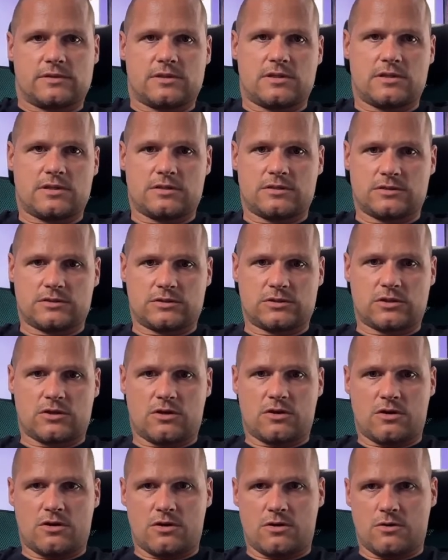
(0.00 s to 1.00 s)

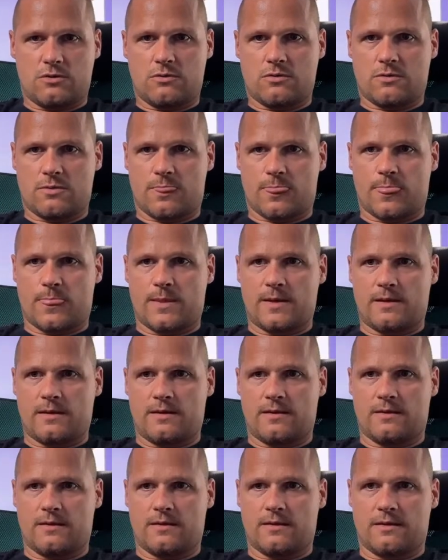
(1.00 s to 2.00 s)
So
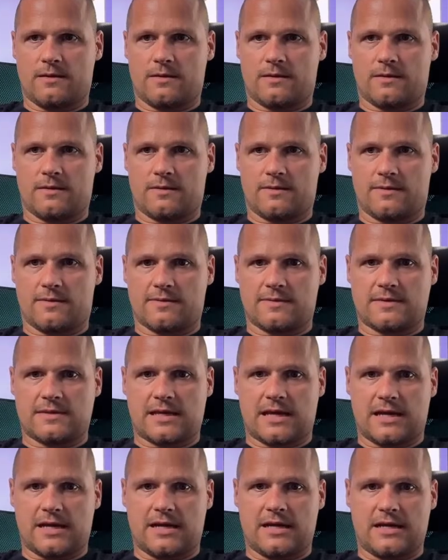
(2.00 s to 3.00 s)
the
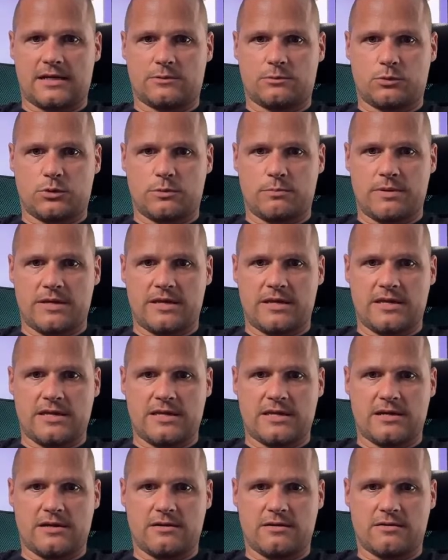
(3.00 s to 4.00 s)
target would be here,